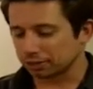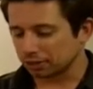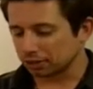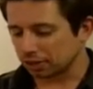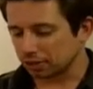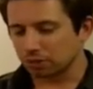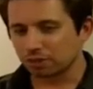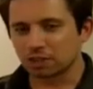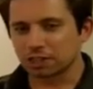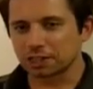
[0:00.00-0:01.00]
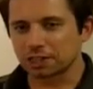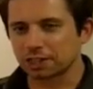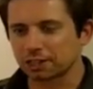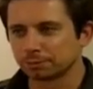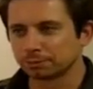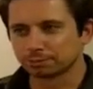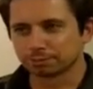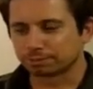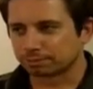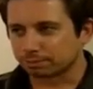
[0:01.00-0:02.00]
You're not going to find any
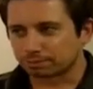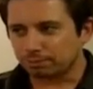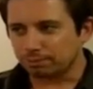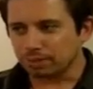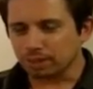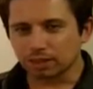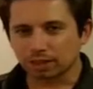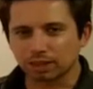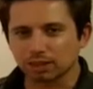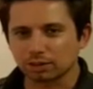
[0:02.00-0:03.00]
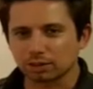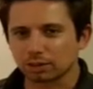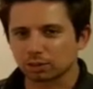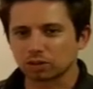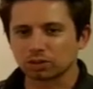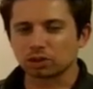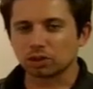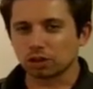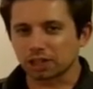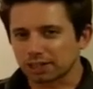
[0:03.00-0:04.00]
like real
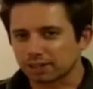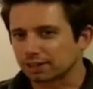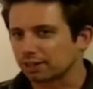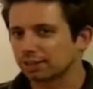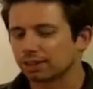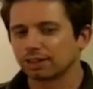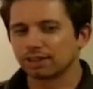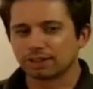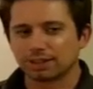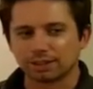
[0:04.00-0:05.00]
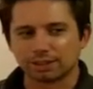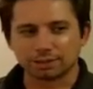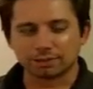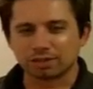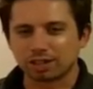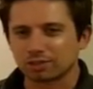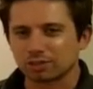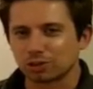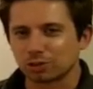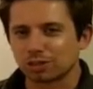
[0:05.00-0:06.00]
nerdy
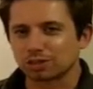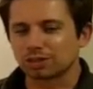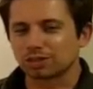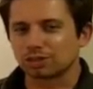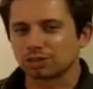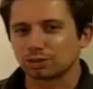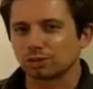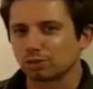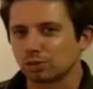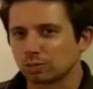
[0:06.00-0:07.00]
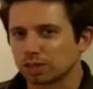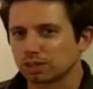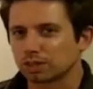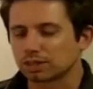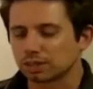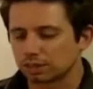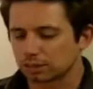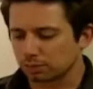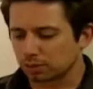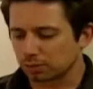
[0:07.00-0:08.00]
flavor nuances or aromas. This
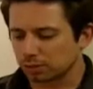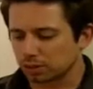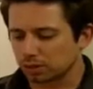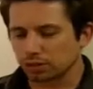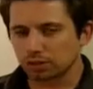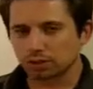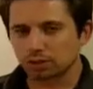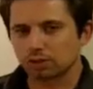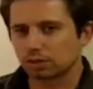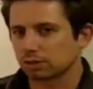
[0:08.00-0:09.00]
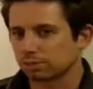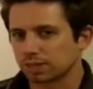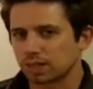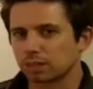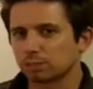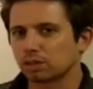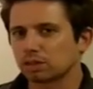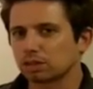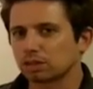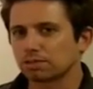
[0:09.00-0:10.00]
is pretty much just
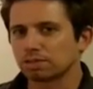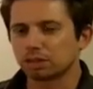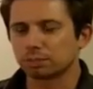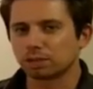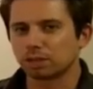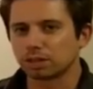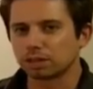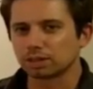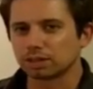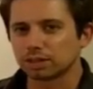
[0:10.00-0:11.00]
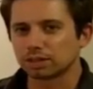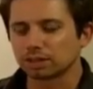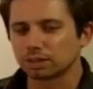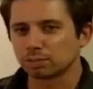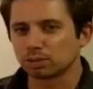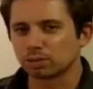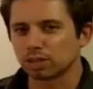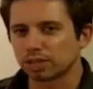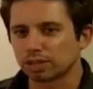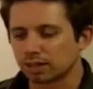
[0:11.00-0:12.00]
textbook Sauvignon Blanc done in a simple
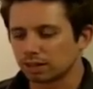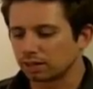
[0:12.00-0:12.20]
way.